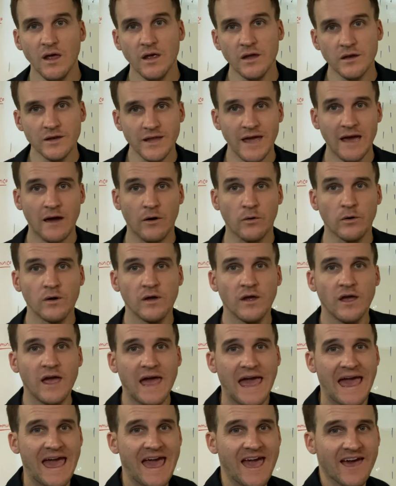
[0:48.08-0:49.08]
Now,
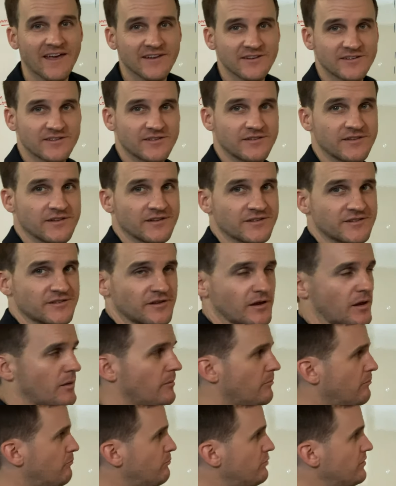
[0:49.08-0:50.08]
as this
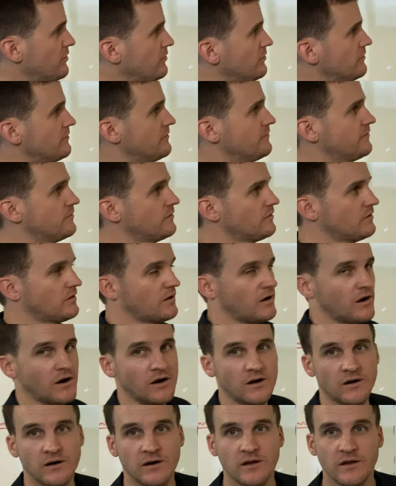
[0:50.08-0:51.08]
beautiful
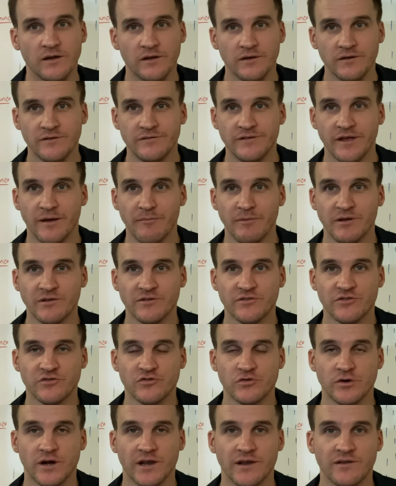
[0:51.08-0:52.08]
art
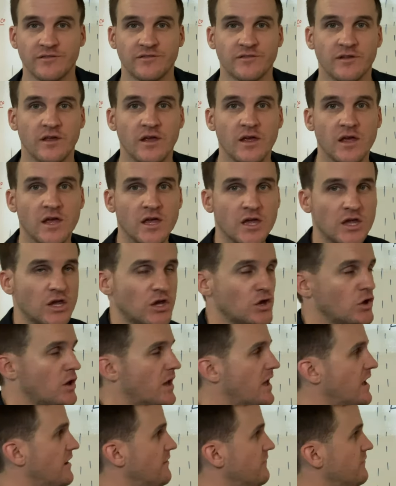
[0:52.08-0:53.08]
demonstrates, you
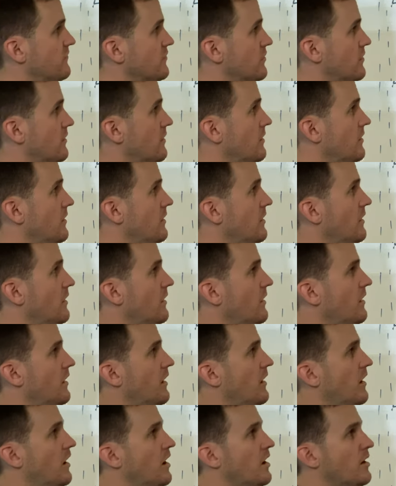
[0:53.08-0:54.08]
have your
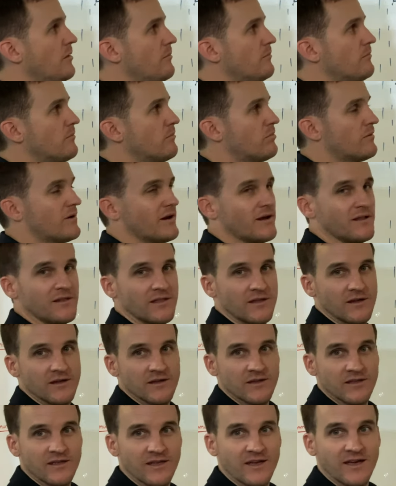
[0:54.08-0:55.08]

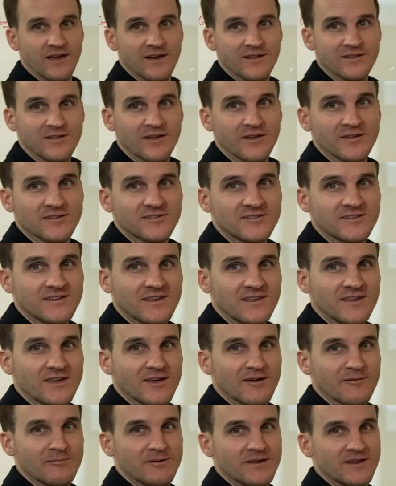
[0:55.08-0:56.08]
umbrella LLC
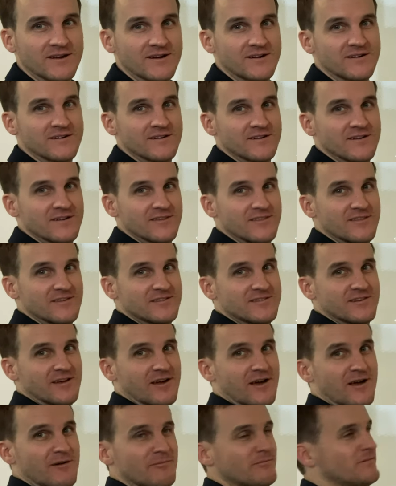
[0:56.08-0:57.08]
up here at the
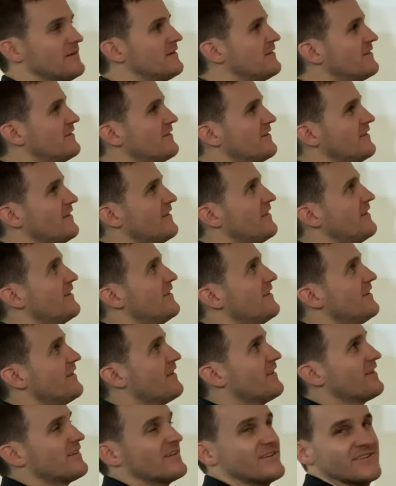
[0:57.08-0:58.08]
top, and
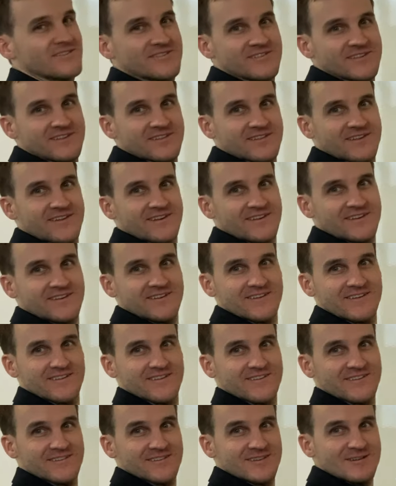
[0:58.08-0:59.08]
you see like
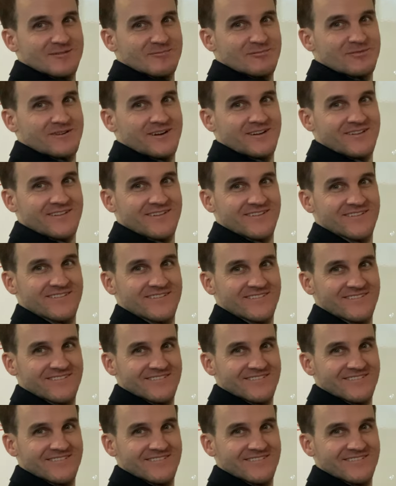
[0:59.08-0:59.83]
the umbrella.